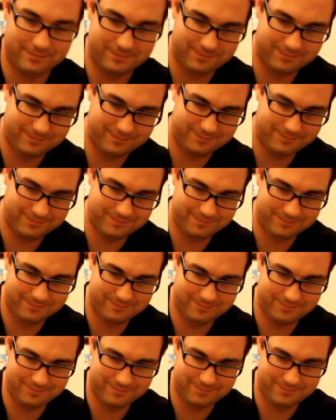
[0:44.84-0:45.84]

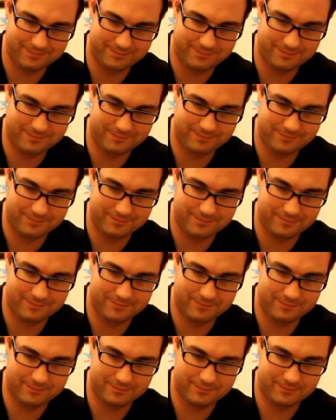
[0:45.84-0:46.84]

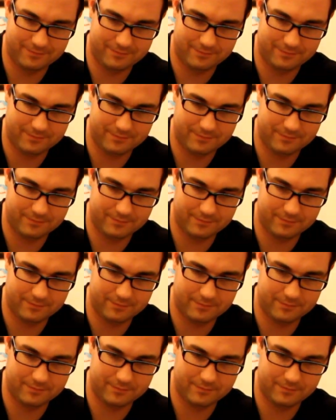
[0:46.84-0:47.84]

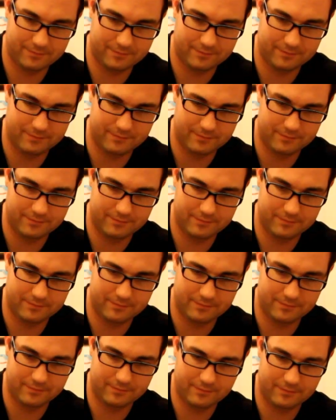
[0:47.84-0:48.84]

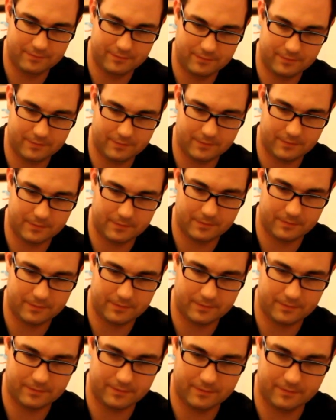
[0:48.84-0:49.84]

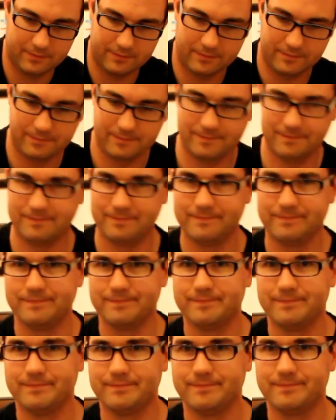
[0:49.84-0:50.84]

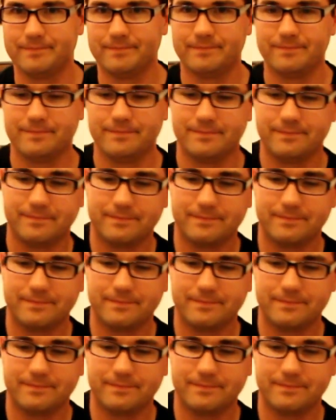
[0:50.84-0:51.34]
(silence)